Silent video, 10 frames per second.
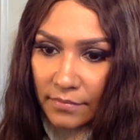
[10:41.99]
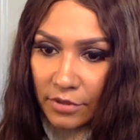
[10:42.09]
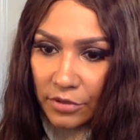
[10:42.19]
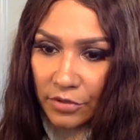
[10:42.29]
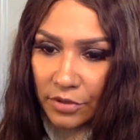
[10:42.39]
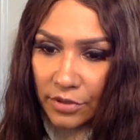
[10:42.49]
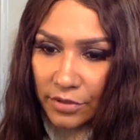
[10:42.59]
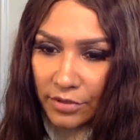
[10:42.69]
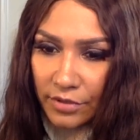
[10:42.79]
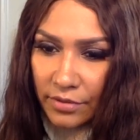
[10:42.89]
Do you
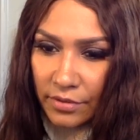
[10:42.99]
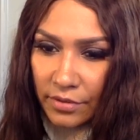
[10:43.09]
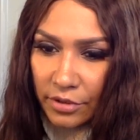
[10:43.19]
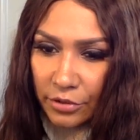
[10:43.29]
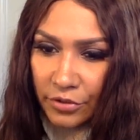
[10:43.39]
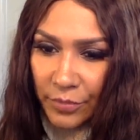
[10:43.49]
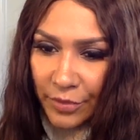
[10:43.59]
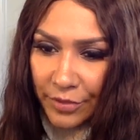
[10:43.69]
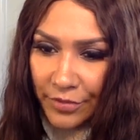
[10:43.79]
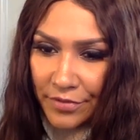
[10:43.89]
still do
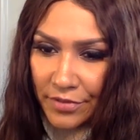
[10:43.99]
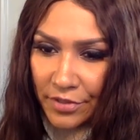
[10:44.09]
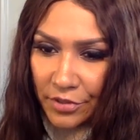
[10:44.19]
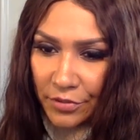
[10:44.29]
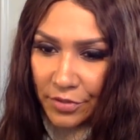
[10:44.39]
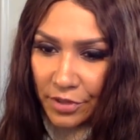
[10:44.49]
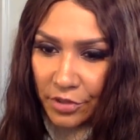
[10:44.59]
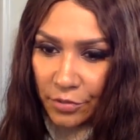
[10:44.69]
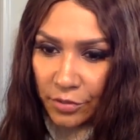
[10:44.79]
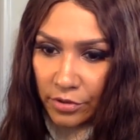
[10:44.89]
spells since you said
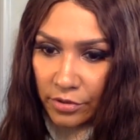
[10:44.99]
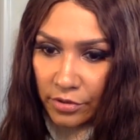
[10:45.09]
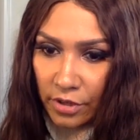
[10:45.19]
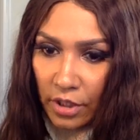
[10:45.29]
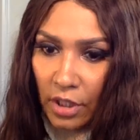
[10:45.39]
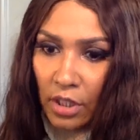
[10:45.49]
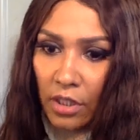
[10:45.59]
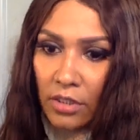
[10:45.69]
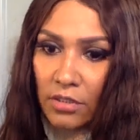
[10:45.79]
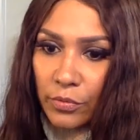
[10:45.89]
you were
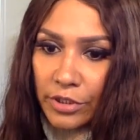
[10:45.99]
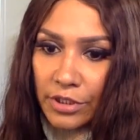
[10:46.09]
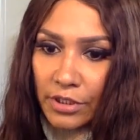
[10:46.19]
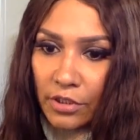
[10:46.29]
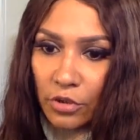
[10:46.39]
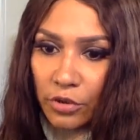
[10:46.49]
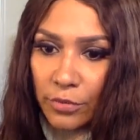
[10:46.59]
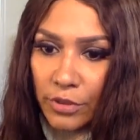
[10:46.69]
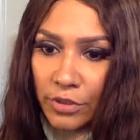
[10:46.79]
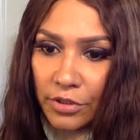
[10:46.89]
switched to the new
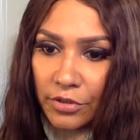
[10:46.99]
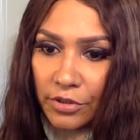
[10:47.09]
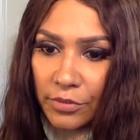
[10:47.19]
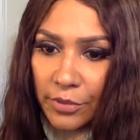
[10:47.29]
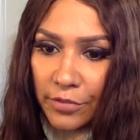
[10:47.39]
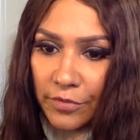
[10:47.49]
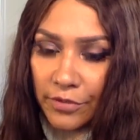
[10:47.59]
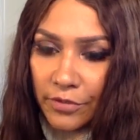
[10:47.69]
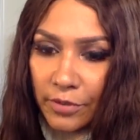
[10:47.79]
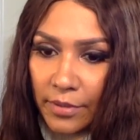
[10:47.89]
dimension? Do you still manifest
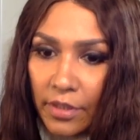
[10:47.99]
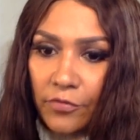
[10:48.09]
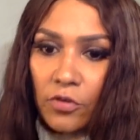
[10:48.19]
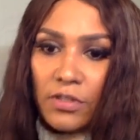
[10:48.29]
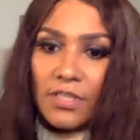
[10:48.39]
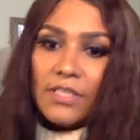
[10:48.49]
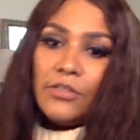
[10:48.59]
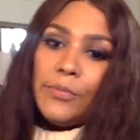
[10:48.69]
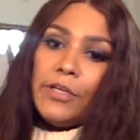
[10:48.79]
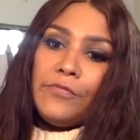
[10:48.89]
with dark? Of course, I still
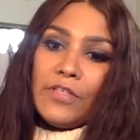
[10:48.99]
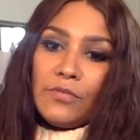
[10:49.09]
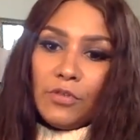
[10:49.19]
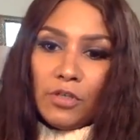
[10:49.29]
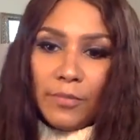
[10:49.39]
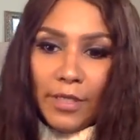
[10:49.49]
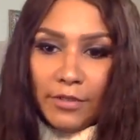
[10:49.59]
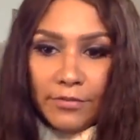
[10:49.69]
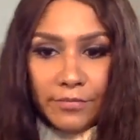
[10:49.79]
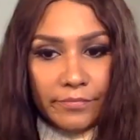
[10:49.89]
manifest with dark
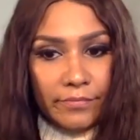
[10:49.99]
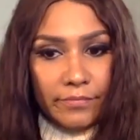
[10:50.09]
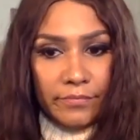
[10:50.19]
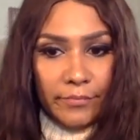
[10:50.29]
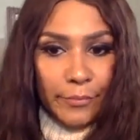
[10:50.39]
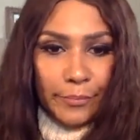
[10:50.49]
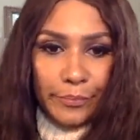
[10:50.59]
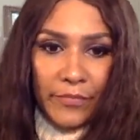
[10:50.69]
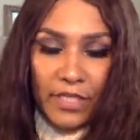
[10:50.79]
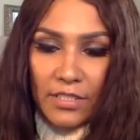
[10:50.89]
matter.
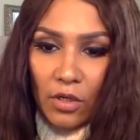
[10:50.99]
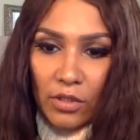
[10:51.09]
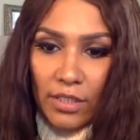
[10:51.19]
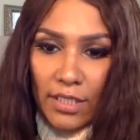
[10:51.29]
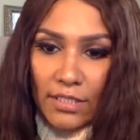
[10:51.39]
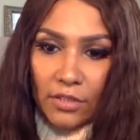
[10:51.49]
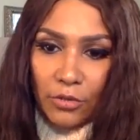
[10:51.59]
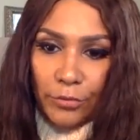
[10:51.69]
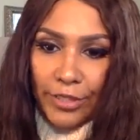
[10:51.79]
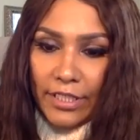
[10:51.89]
That's the
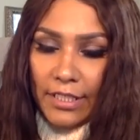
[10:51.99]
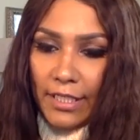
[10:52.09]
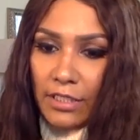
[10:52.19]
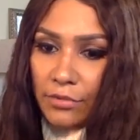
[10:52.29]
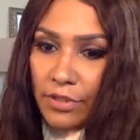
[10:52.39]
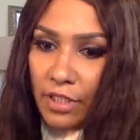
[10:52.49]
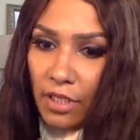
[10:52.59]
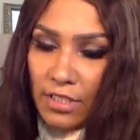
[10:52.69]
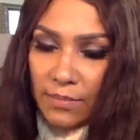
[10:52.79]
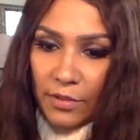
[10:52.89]
direct connection with the
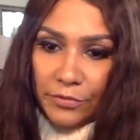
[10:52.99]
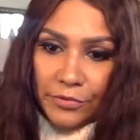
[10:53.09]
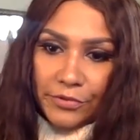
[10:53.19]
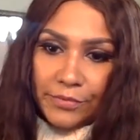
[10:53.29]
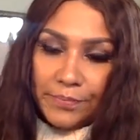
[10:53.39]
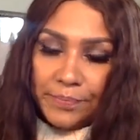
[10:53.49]
cosmos.